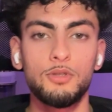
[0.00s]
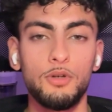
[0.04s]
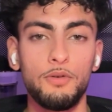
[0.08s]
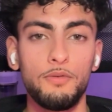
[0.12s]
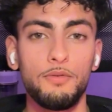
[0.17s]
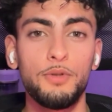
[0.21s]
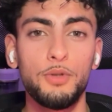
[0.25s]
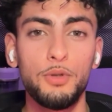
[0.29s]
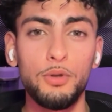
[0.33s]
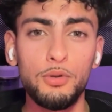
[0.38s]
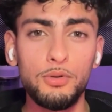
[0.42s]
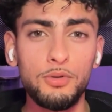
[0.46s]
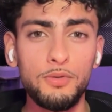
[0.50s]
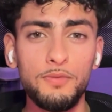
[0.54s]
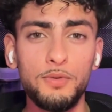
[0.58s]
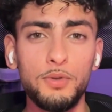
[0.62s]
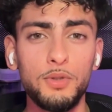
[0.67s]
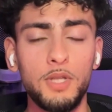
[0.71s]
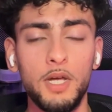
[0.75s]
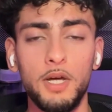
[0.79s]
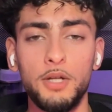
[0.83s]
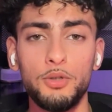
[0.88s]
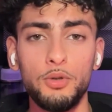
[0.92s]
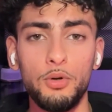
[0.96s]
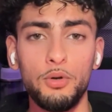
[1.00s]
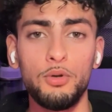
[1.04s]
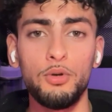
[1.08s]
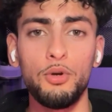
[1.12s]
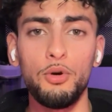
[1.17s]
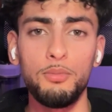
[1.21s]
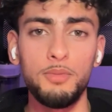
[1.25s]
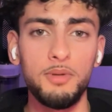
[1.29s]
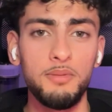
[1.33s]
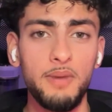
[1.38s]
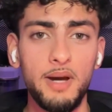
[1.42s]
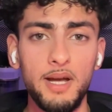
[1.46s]
So for those of you that don't
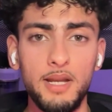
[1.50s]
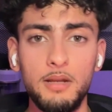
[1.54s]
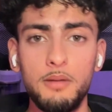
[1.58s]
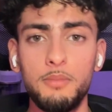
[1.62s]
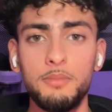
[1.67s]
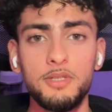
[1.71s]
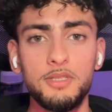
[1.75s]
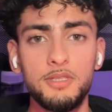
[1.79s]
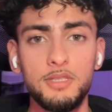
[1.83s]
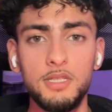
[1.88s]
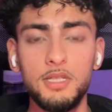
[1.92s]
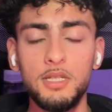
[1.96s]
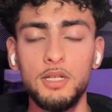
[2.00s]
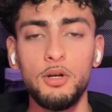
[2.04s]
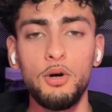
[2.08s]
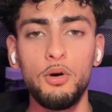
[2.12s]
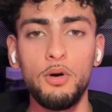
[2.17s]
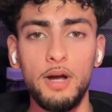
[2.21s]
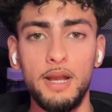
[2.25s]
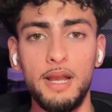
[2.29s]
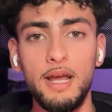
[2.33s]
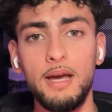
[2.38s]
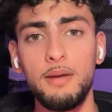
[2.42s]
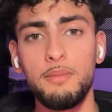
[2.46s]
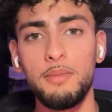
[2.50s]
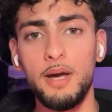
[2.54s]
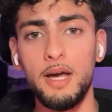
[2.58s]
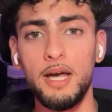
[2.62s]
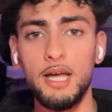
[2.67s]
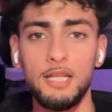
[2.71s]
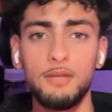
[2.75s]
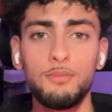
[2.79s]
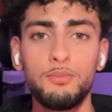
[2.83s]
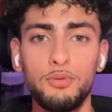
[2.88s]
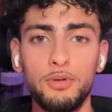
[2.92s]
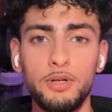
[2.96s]
know me, my name is Zeno and I am a
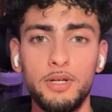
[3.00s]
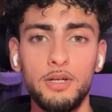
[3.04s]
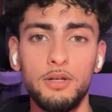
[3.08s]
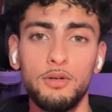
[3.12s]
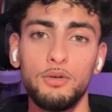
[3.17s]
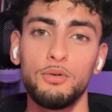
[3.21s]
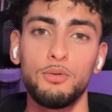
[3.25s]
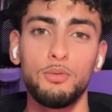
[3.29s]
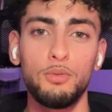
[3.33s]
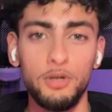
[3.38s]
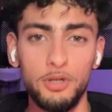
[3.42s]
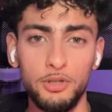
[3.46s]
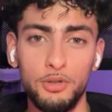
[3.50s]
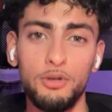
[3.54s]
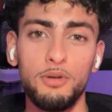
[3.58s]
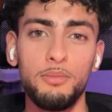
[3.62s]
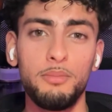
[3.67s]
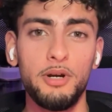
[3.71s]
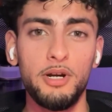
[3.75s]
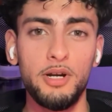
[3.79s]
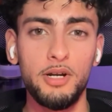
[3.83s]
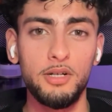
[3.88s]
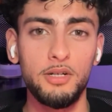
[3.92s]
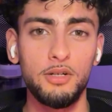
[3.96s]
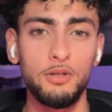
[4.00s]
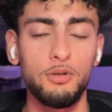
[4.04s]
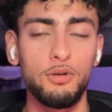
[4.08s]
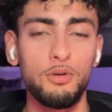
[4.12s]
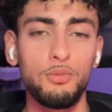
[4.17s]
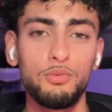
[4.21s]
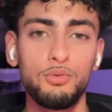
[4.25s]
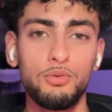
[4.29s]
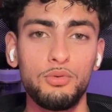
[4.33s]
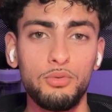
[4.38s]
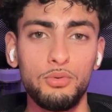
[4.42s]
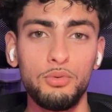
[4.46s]
head boy, or what you American lot
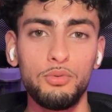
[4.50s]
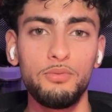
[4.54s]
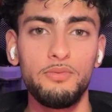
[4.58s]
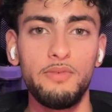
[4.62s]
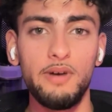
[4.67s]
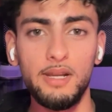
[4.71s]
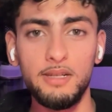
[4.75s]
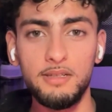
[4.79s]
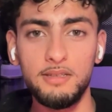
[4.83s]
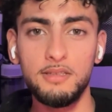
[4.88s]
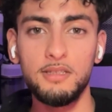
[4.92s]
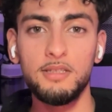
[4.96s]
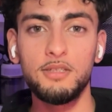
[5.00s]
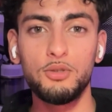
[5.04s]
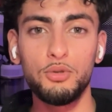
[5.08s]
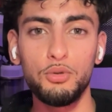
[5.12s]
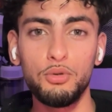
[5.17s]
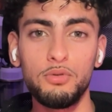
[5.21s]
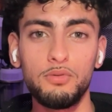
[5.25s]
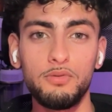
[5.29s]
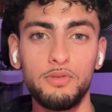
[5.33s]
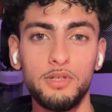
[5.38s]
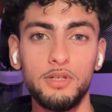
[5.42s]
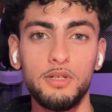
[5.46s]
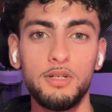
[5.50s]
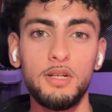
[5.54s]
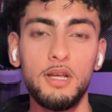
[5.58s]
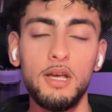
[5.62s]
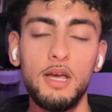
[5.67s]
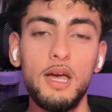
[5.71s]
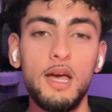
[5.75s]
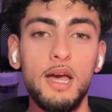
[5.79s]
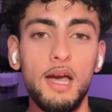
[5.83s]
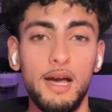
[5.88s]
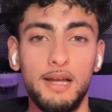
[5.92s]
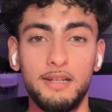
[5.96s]
will call valedictorian.
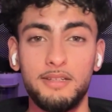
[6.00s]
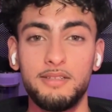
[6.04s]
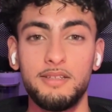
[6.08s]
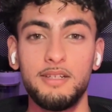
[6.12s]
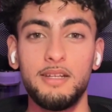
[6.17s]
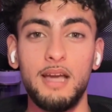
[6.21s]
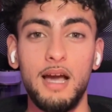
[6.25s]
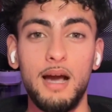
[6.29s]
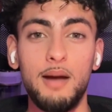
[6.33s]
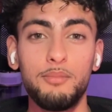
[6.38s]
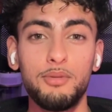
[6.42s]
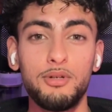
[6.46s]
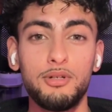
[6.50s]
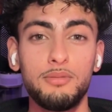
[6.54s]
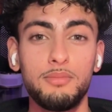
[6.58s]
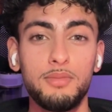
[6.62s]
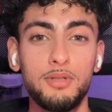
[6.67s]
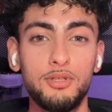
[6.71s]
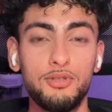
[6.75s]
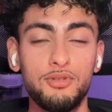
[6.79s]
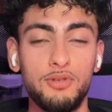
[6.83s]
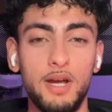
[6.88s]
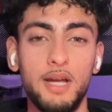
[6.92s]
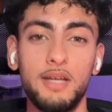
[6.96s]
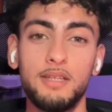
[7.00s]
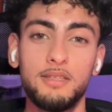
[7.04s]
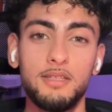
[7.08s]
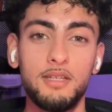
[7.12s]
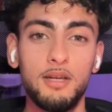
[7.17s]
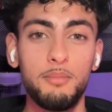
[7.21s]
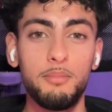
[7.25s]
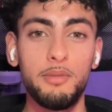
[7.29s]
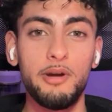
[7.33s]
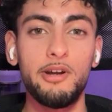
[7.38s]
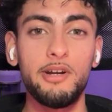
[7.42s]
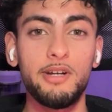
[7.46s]
And today I'm going to be trying the
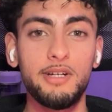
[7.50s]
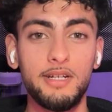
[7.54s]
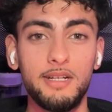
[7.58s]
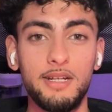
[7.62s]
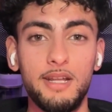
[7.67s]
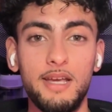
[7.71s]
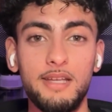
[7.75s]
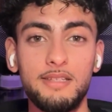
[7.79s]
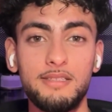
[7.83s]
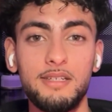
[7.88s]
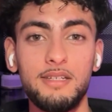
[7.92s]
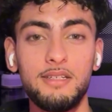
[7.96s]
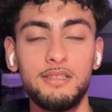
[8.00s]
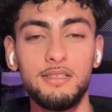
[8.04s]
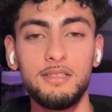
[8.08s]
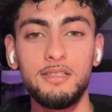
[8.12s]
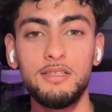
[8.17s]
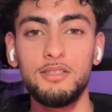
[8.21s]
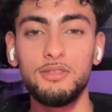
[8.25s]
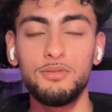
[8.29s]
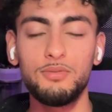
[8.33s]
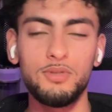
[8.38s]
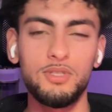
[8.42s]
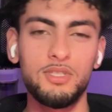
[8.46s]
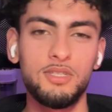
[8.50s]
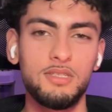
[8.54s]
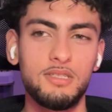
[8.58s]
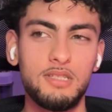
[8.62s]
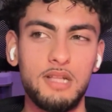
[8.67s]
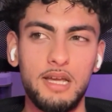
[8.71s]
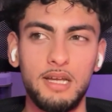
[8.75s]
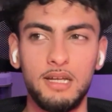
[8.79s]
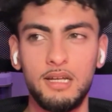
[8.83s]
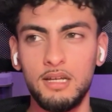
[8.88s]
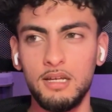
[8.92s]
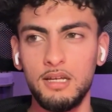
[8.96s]
American SATs, which is
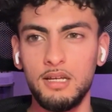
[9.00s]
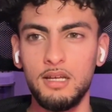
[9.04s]
like